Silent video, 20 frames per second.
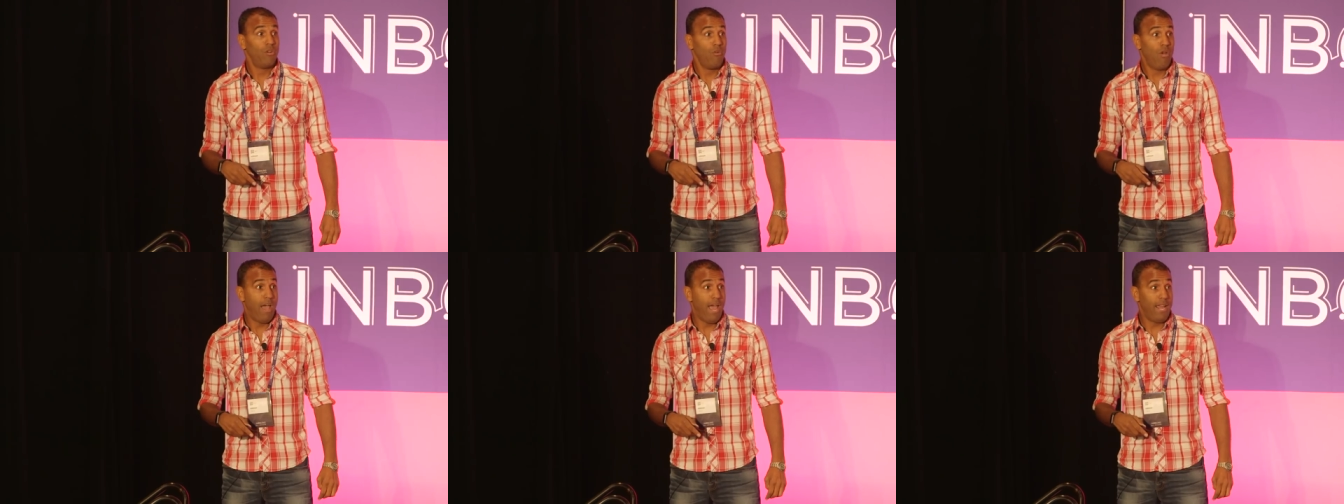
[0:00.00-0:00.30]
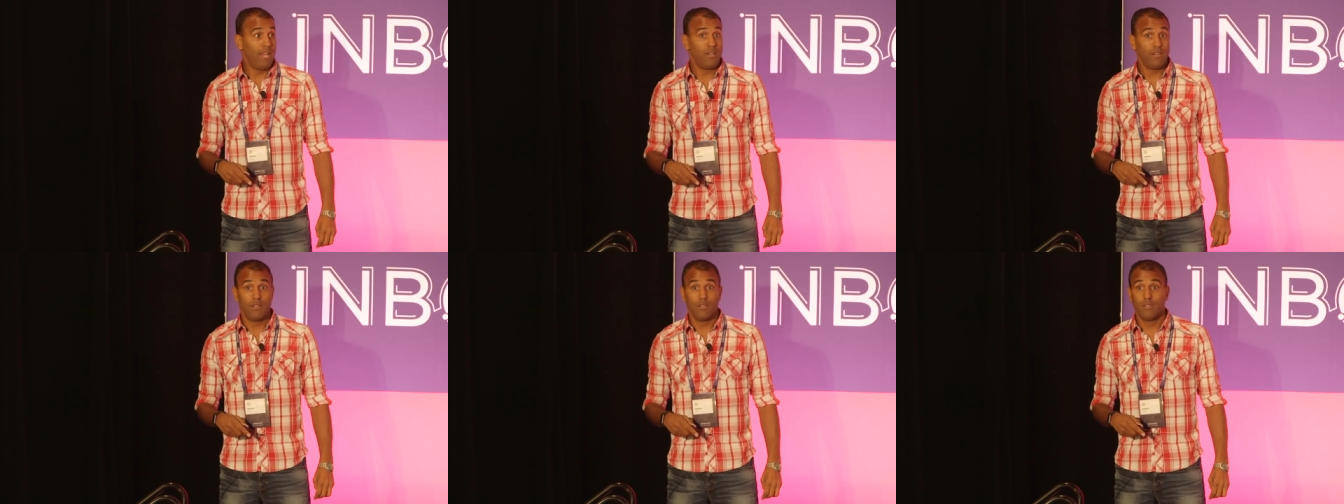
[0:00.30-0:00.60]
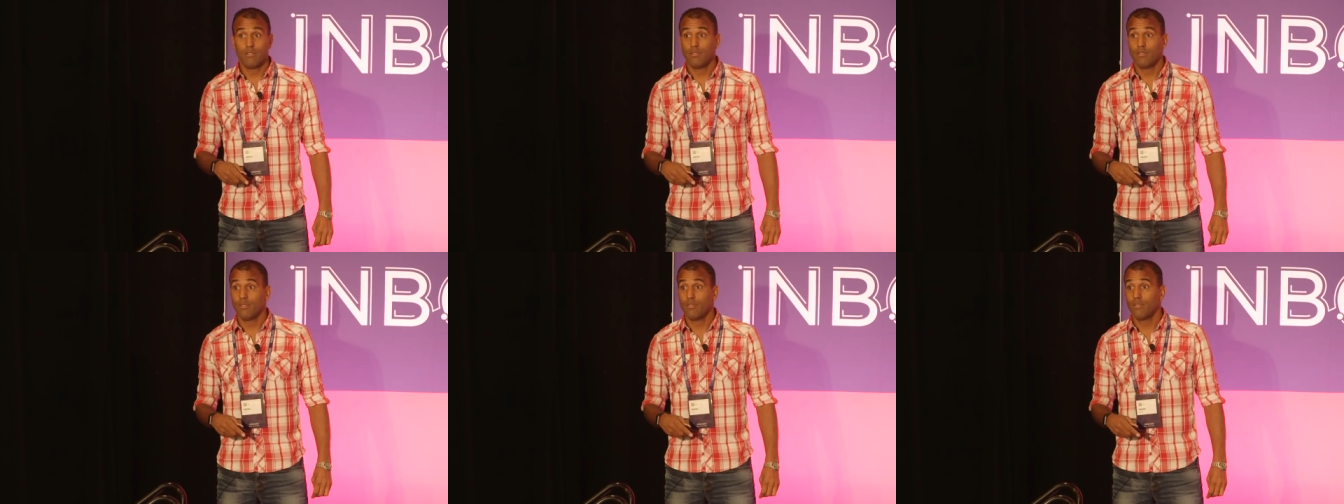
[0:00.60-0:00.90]
Right?
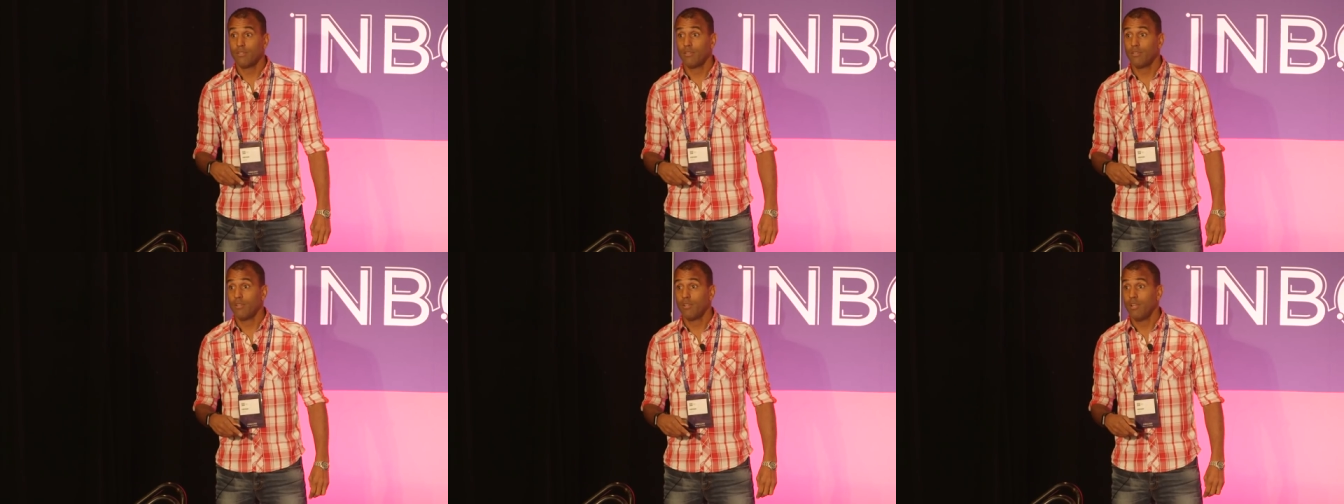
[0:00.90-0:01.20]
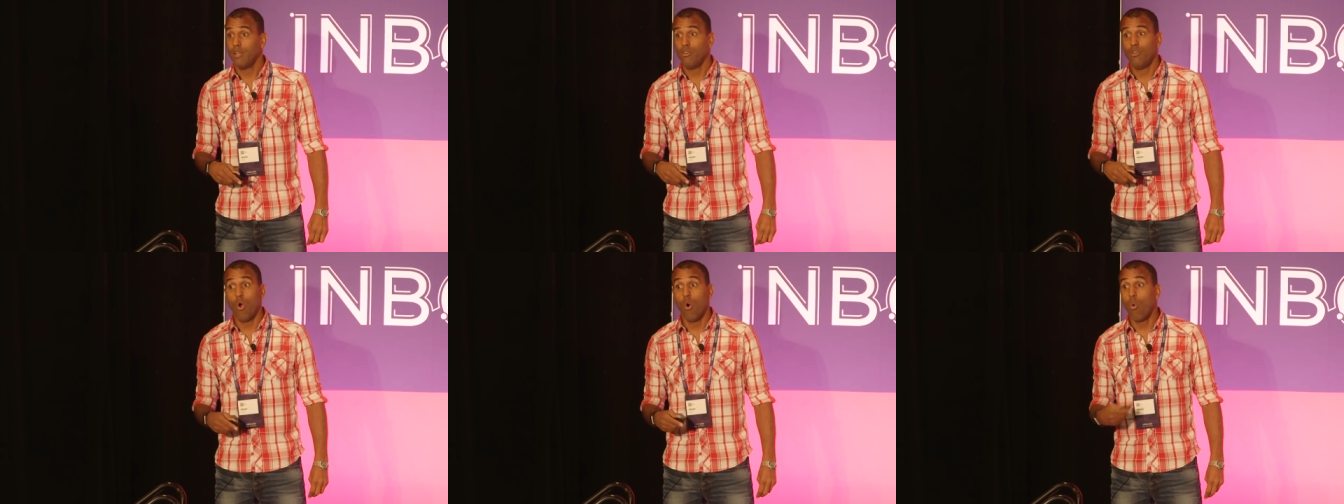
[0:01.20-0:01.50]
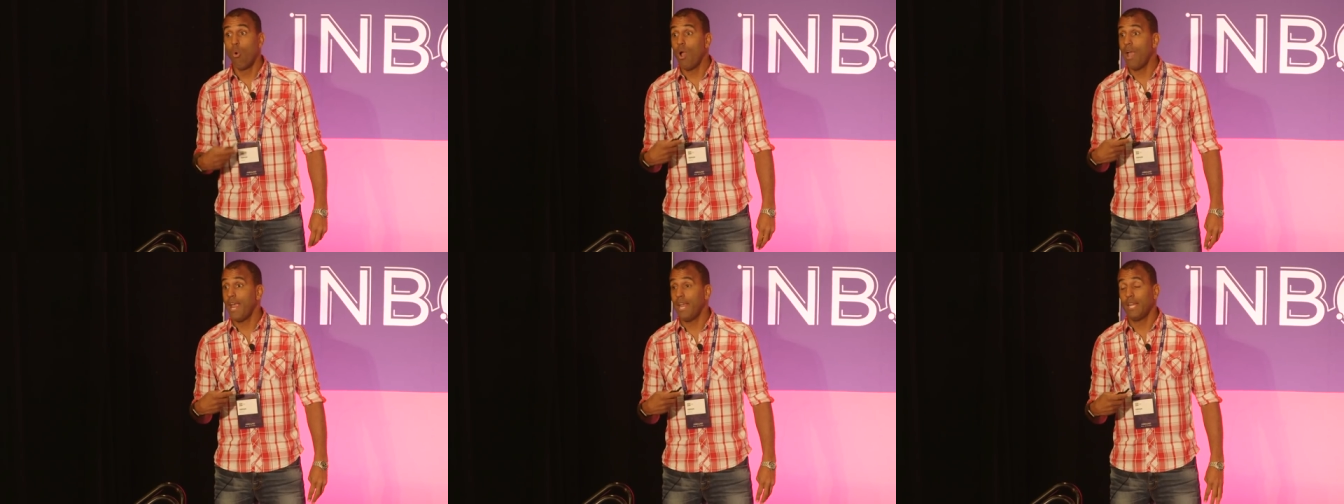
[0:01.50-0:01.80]

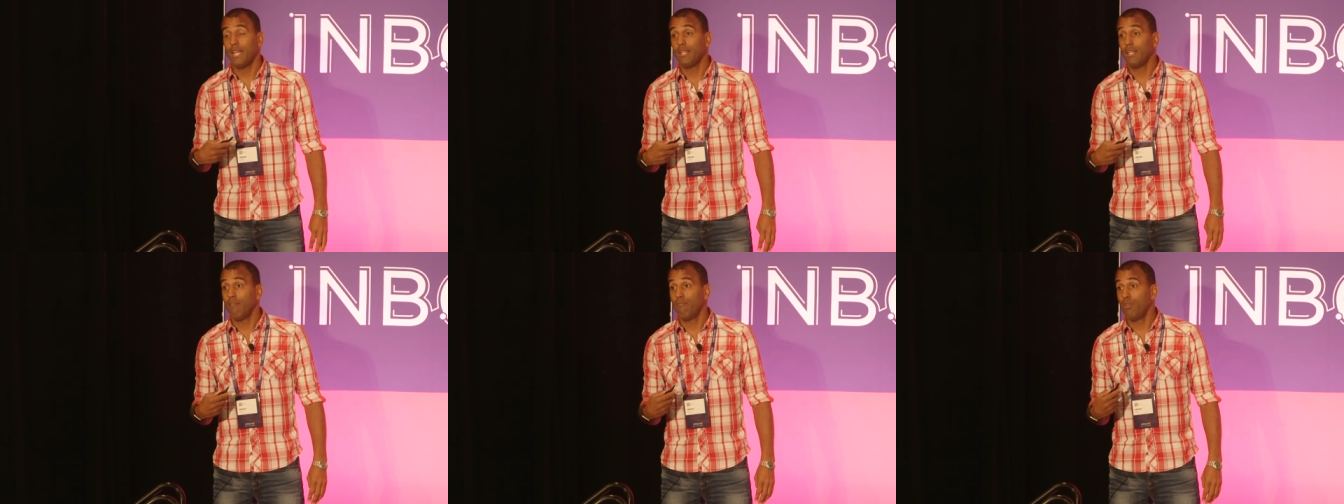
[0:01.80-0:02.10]
No way.